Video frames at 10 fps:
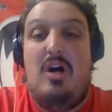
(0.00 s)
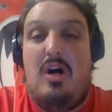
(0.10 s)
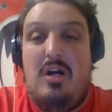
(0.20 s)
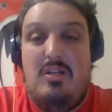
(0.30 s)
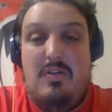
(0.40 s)

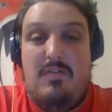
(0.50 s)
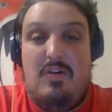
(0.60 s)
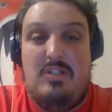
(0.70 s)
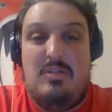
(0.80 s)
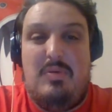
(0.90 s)
on your
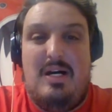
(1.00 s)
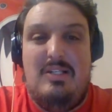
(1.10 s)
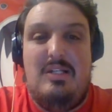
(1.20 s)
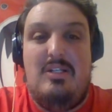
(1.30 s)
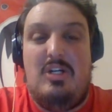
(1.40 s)
first
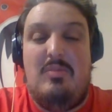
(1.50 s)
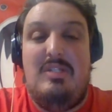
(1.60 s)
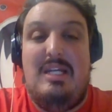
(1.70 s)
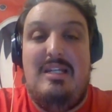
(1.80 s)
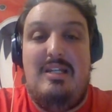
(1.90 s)
deposit.
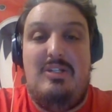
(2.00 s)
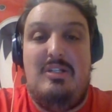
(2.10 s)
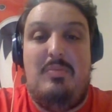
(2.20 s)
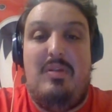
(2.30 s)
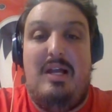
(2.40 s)
Terms and
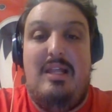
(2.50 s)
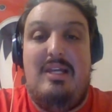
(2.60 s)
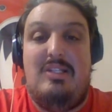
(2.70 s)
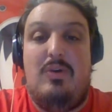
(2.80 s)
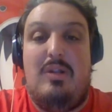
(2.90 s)
conditions apply.
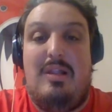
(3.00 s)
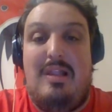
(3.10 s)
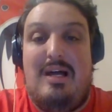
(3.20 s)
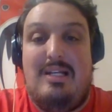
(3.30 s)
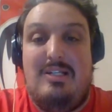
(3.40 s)
That's code
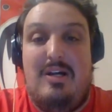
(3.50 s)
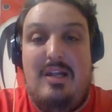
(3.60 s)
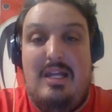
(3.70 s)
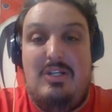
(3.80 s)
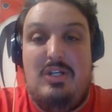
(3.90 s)

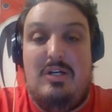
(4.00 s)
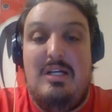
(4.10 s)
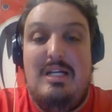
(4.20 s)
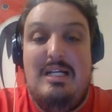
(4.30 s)
LOCKEDONNHL.